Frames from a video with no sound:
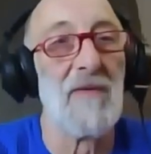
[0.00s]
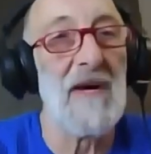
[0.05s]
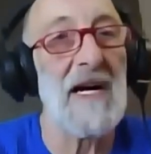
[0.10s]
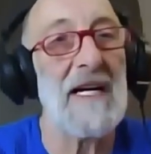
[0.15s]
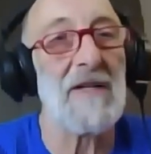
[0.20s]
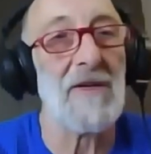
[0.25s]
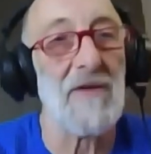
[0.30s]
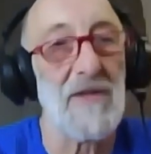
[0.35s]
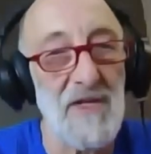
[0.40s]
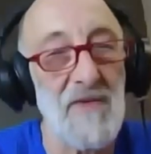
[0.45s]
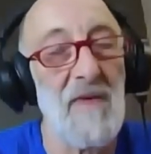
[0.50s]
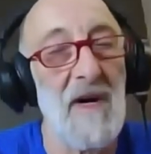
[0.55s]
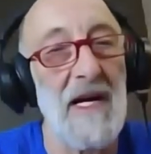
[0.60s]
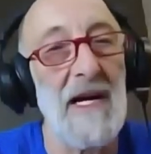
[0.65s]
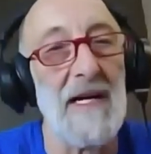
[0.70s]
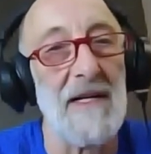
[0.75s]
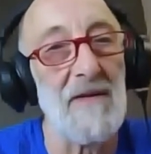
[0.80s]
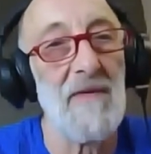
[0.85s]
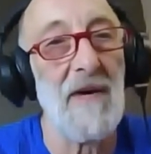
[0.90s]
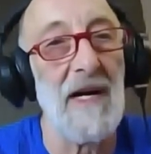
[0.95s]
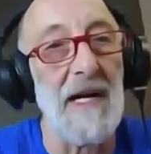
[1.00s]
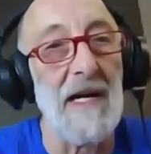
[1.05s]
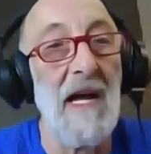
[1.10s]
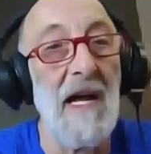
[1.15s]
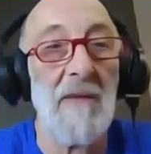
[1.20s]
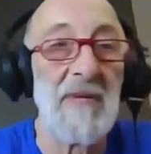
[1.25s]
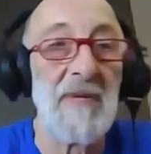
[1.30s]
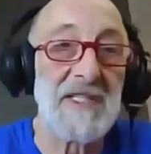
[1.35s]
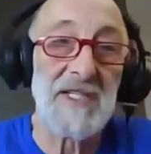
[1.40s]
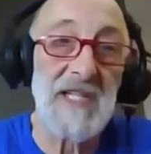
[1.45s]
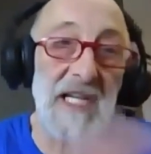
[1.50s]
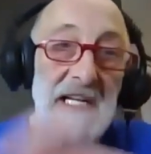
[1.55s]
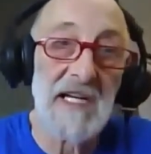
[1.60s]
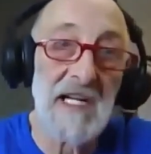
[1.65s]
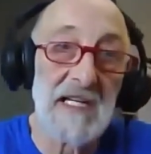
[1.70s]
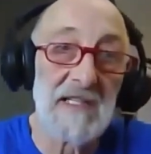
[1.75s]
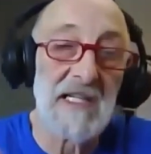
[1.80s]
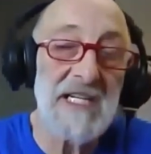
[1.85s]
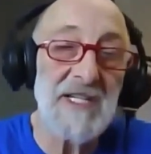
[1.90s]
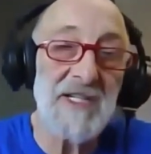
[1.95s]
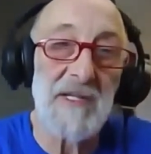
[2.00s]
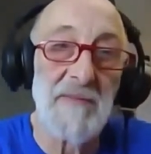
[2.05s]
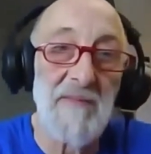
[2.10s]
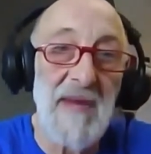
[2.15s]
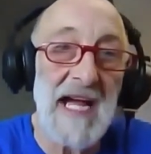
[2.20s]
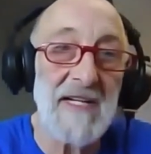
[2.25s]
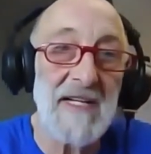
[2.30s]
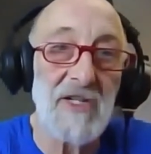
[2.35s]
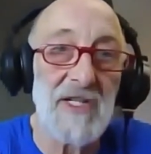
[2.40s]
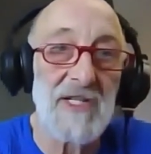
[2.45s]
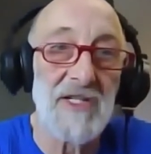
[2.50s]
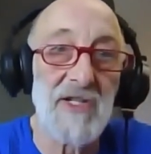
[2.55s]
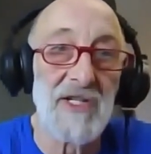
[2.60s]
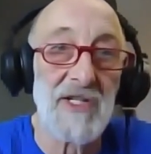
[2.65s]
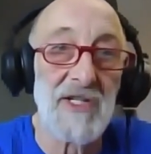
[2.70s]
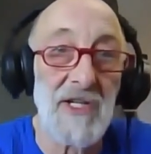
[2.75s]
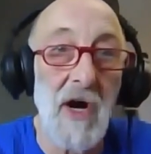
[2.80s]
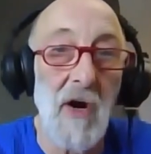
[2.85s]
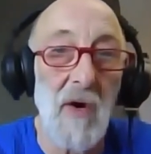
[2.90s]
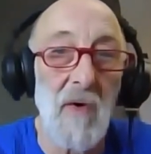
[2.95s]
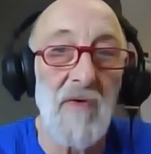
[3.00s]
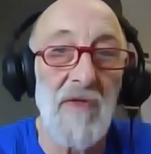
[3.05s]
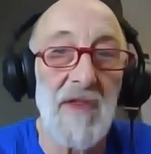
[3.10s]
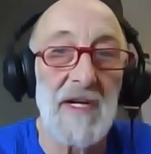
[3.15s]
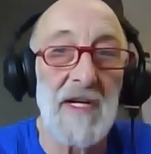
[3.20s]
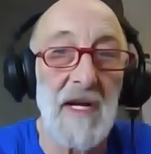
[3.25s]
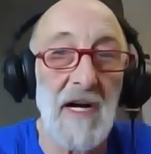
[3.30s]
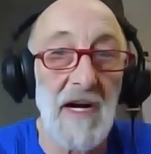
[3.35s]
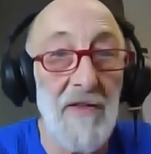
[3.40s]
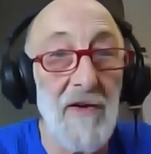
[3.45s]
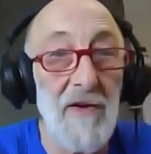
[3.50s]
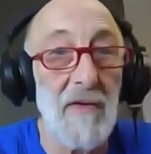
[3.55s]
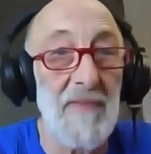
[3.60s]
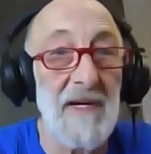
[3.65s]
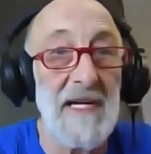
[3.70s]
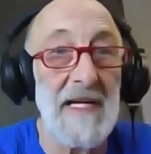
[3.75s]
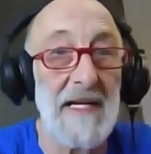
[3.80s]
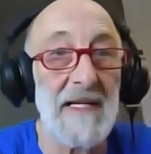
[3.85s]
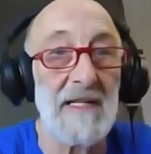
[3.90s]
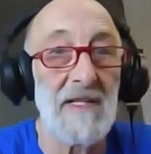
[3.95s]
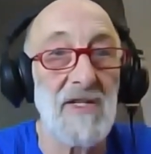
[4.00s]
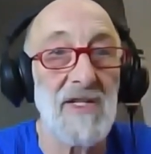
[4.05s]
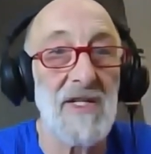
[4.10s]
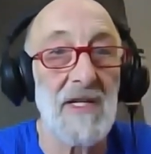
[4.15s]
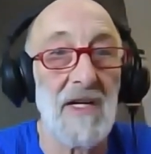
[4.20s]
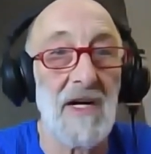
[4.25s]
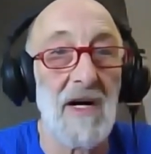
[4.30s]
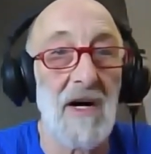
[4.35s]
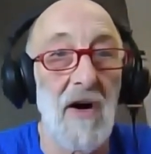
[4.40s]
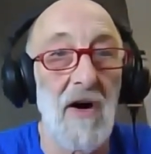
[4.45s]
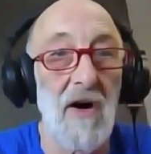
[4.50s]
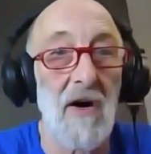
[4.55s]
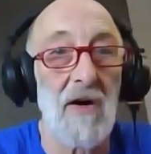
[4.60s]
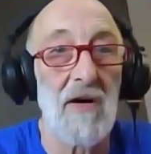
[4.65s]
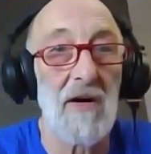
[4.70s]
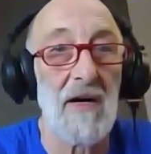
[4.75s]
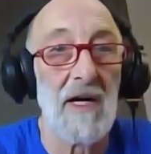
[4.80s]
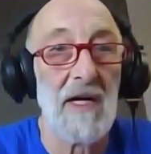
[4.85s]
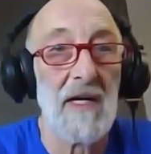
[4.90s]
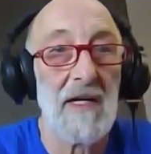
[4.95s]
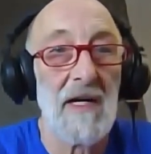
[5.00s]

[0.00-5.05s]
records, right. Mm-hmm. But see, at least the mantids know that other beings are